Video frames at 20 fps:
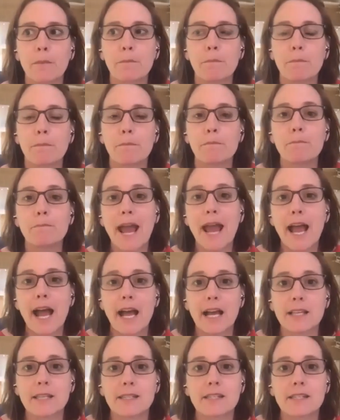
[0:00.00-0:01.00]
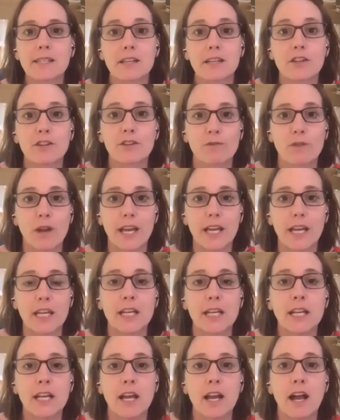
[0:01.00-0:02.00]
mass,
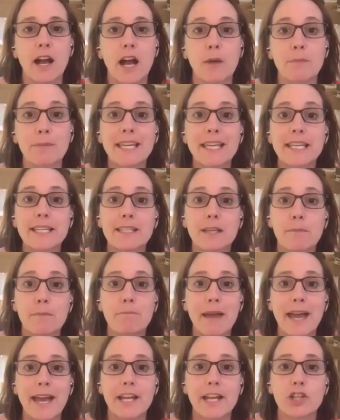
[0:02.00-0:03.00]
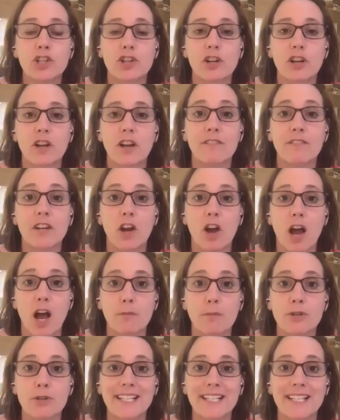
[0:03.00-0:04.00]
right, is a measure of an
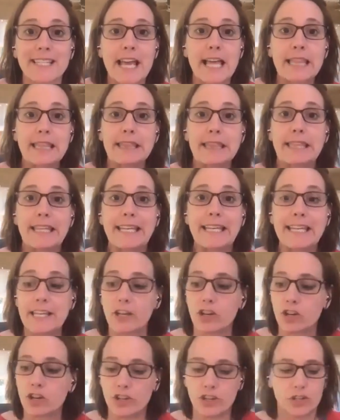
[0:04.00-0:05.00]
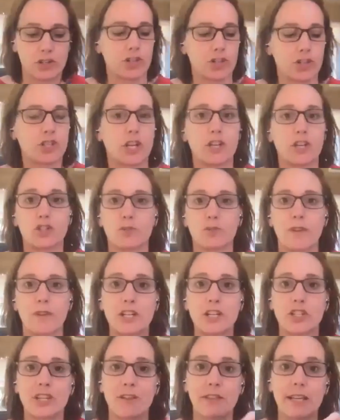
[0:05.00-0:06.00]
object's linear inertia. So if I
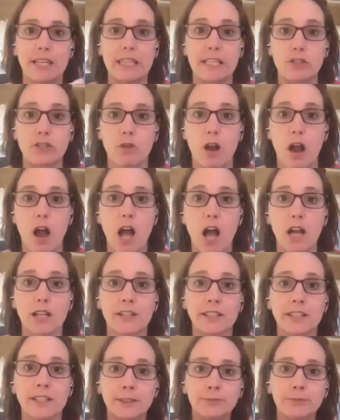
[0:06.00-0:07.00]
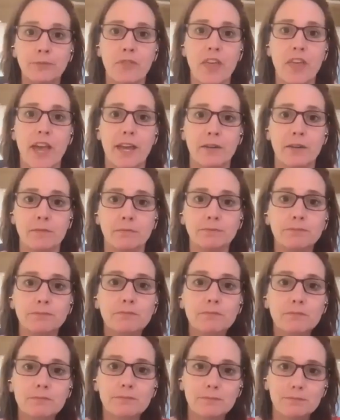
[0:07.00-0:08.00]
just have like this rock, then
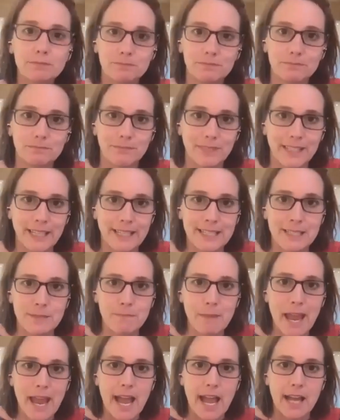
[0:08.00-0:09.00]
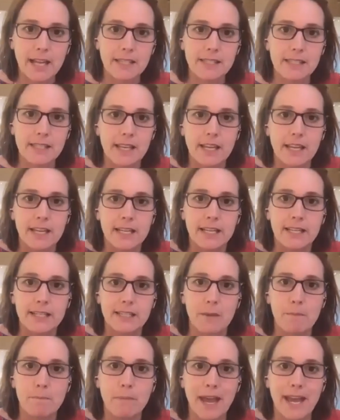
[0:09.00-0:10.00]
its mass is
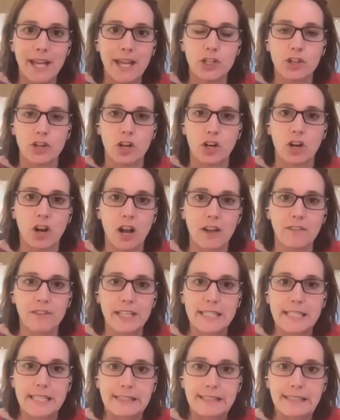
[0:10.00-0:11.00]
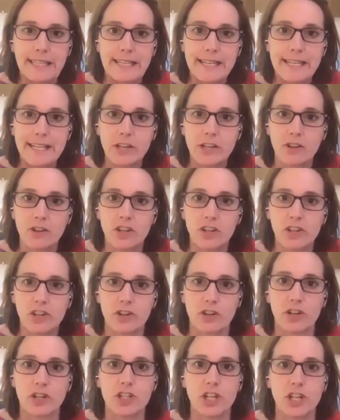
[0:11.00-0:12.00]
a measure of its linear
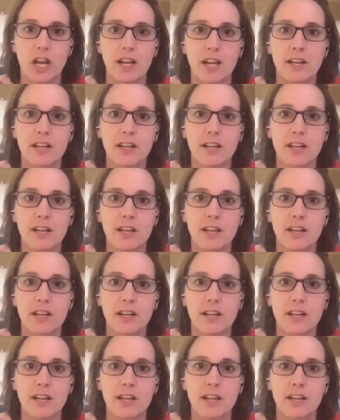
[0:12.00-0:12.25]
inertia.